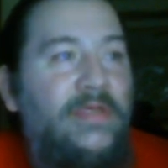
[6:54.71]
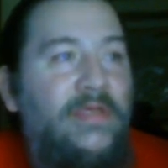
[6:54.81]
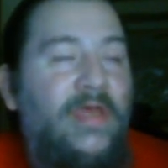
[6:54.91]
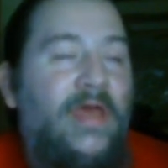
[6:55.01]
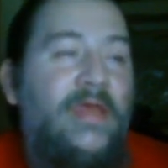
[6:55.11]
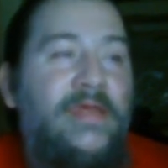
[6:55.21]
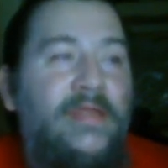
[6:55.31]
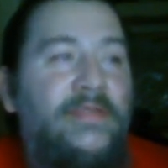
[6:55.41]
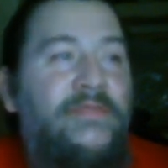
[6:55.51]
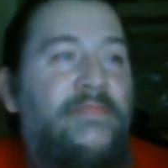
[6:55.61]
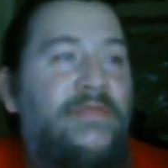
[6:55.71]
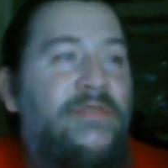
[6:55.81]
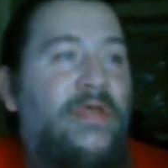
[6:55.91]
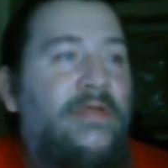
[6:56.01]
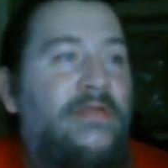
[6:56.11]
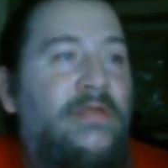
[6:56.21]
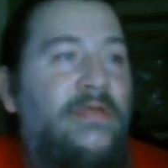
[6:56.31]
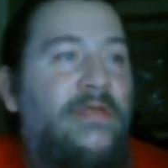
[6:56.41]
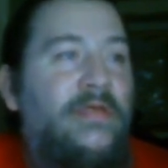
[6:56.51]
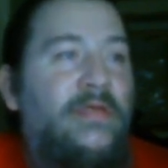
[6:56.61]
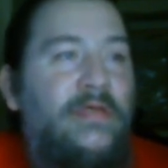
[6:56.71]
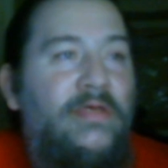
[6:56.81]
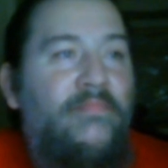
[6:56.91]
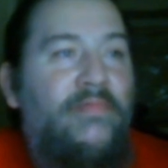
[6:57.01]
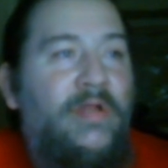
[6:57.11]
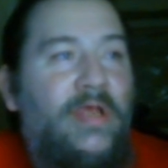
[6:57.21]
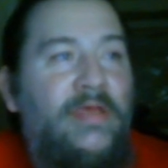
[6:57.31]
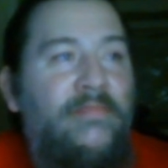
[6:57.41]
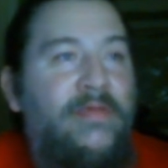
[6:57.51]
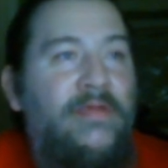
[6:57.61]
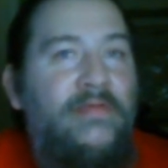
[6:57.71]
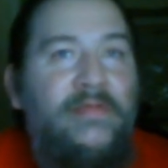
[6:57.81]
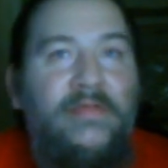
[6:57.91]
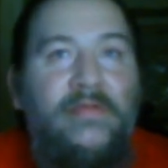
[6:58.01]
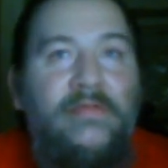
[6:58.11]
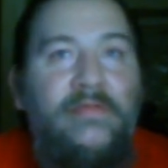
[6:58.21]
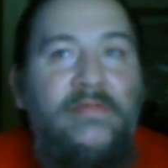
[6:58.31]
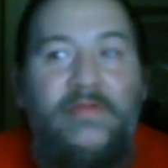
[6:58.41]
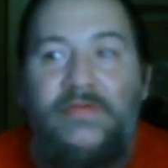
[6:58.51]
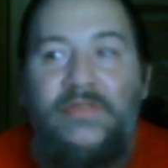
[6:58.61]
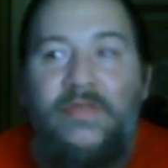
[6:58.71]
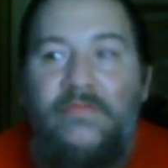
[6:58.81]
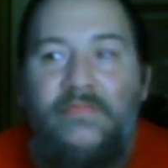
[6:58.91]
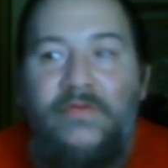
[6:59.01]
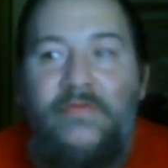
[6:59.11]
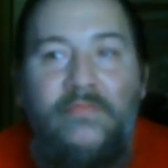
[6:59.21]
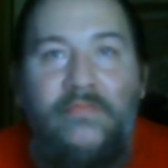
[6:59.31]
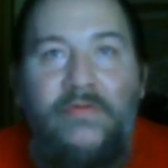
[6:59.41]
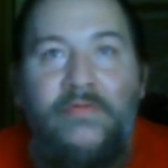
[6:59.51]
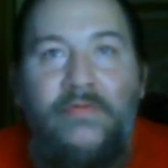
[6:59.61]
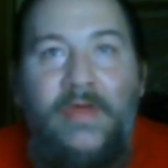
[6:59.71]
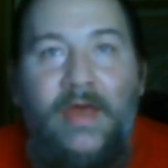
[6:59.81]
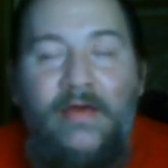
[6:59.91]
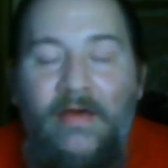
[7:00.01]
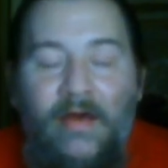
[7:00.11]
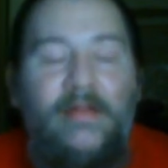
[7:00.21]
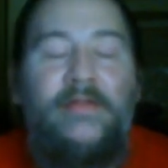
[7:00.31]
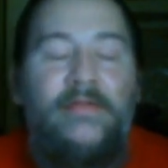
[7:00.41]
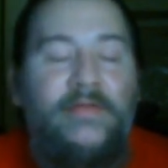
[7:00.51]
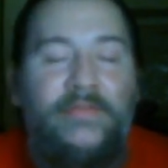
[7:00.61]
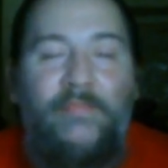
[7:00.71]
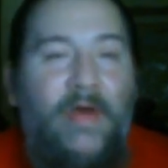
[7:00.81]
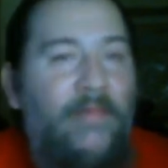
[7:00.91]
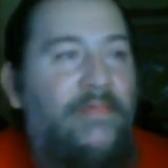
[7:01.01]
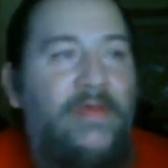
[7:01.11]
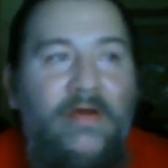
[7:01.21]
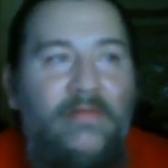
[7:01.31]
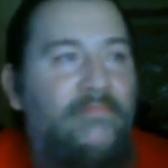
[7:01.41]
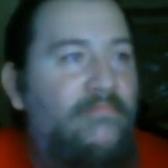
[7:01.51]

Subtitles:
Yeah, I get it, Spitshine. But I mean, there's new auditors popping up